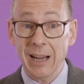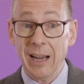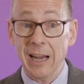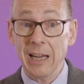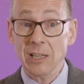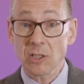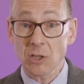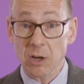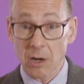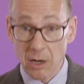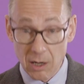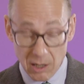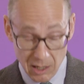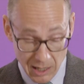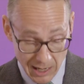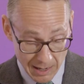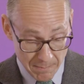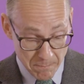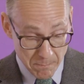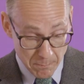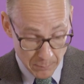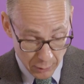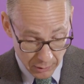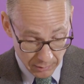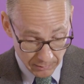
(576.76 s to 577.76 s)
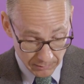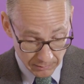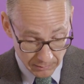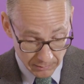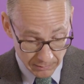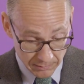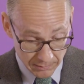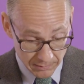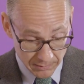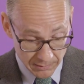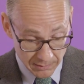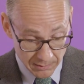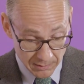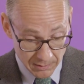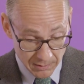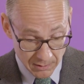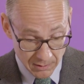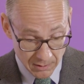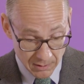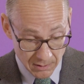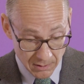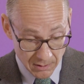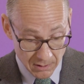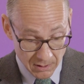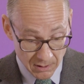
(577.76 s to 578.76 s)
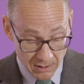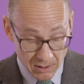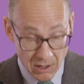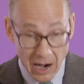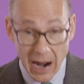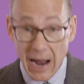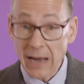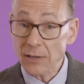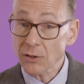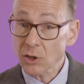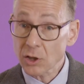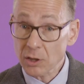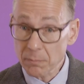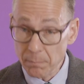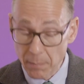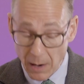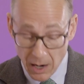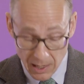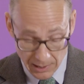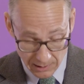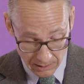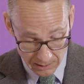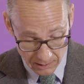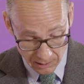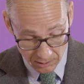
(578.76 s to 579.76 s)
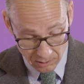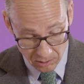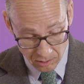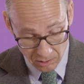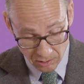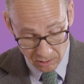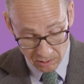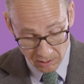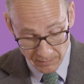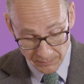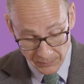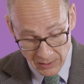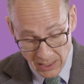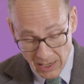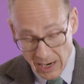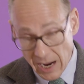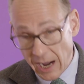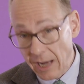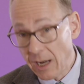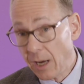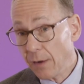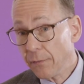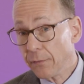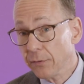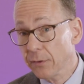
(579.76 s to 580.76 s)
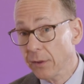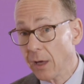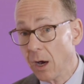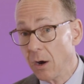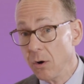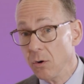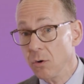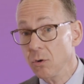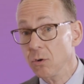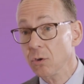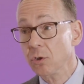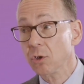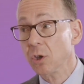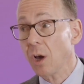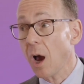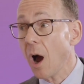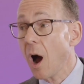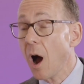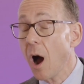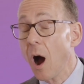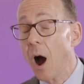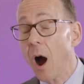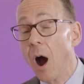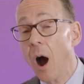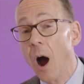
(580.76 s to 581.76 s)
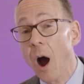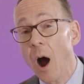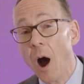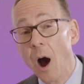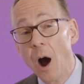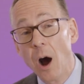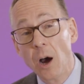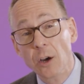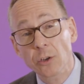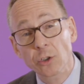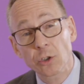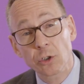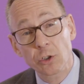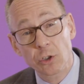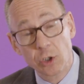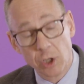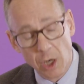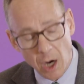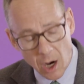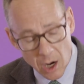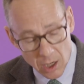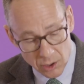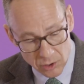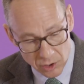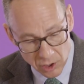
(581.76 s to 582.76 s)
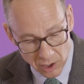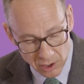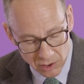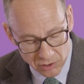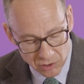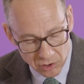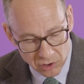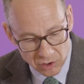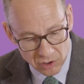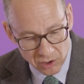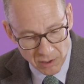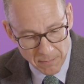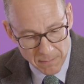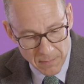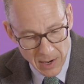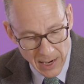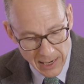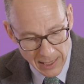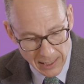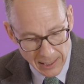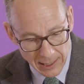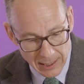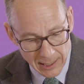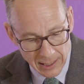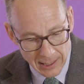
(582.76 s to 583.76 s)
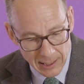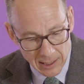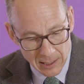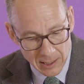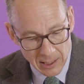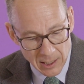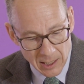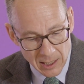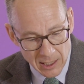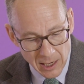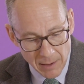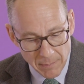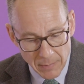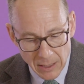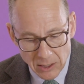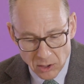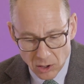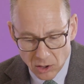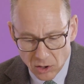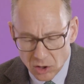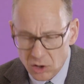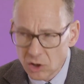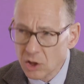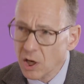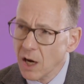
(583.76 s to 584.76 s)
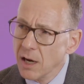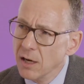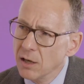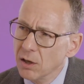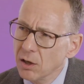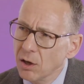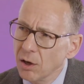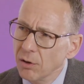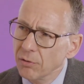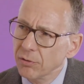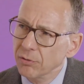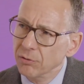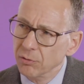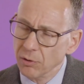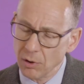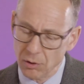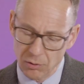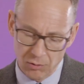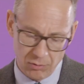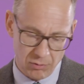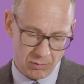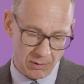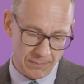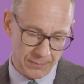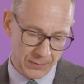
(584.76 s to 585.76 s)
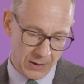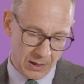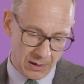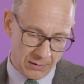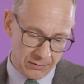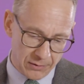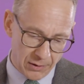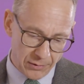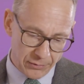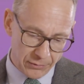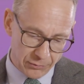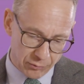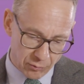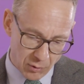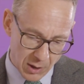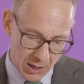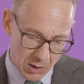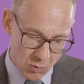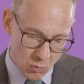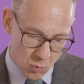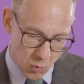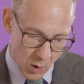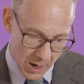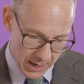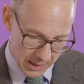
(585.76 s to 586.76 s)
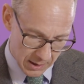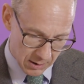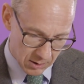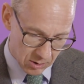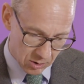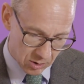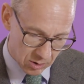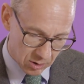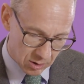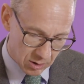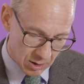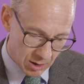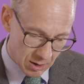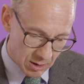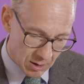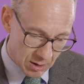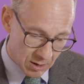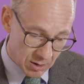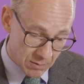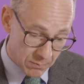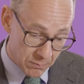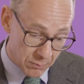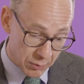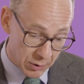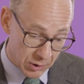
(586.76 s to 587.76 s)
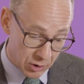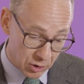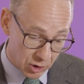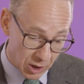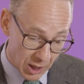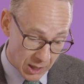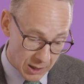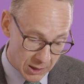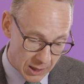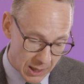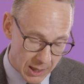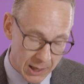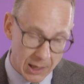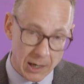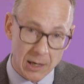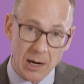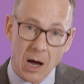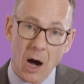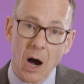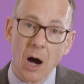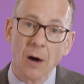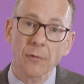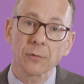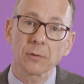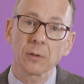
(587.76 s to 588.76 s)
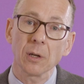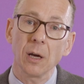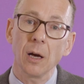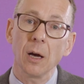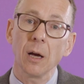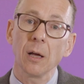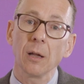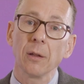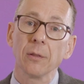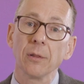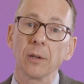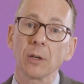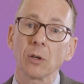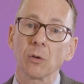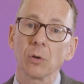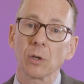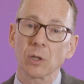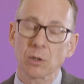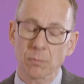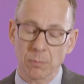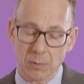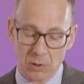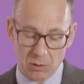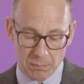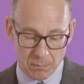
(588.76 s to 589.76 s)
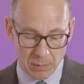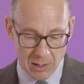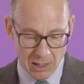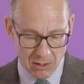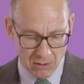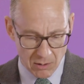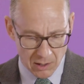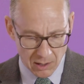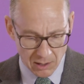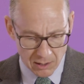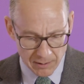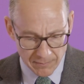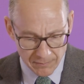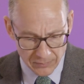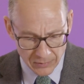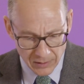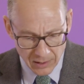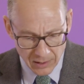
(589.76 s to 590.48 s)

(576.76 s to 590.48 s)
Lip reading: is limp and spineless. And if those are harsh charges to make, let me just take you through the 3 weeks preceding and after the Christmas period.